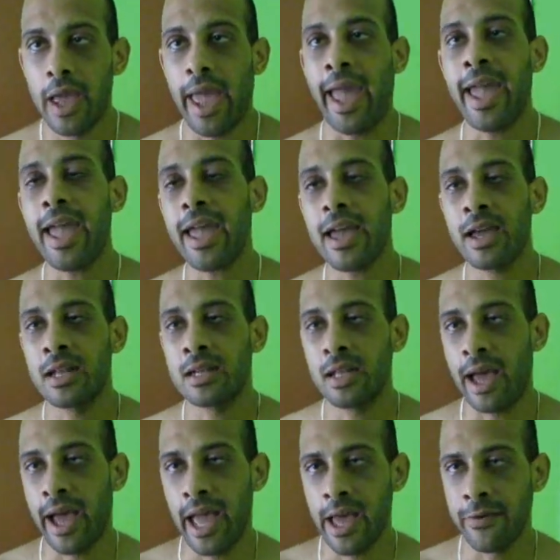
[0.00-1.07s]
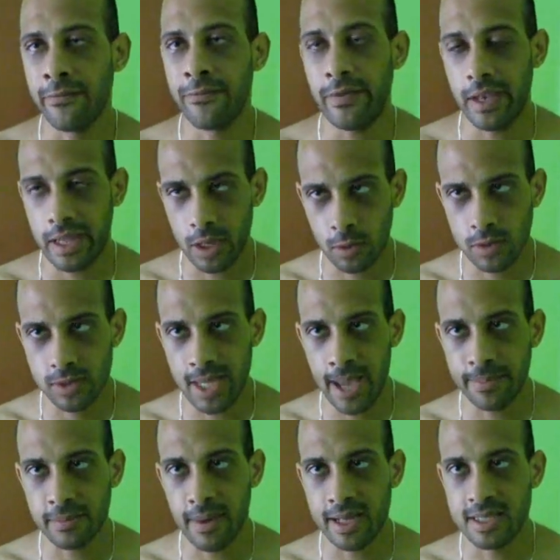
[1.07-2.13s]
and I have
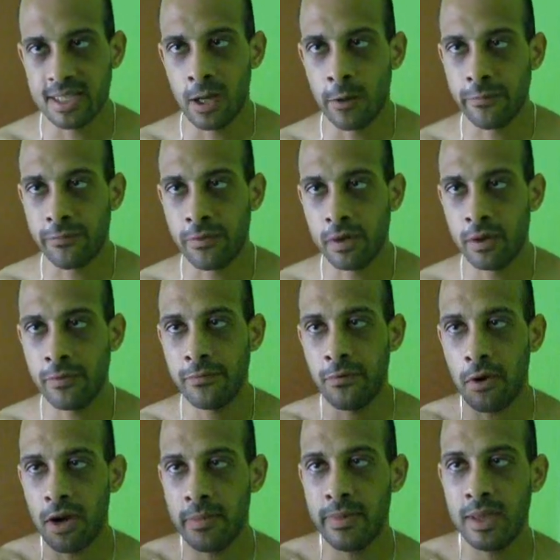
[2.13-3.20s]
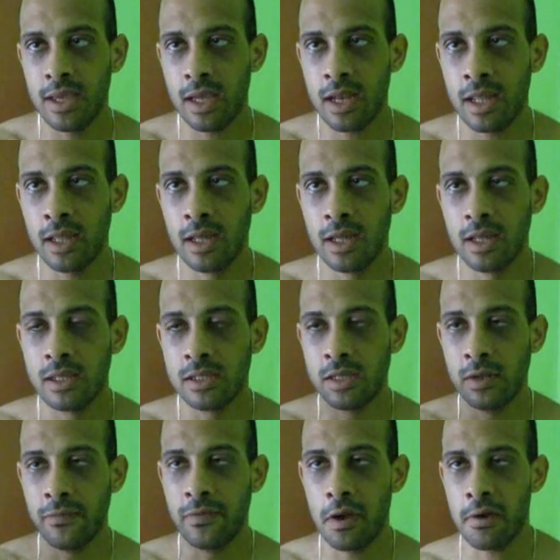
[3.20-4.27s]
videotaped myself from the very beginning to
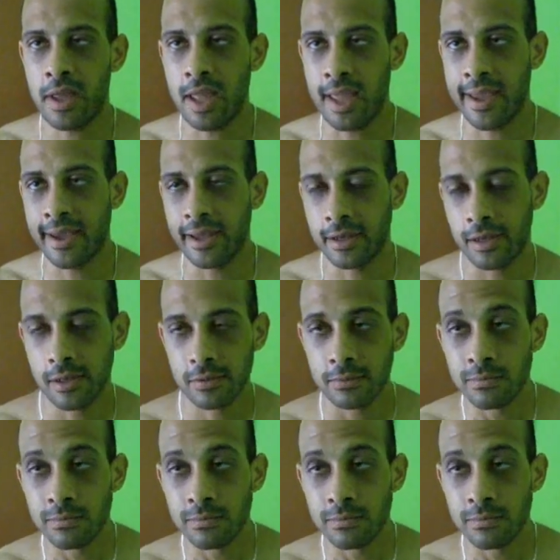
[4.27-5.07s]
the very end.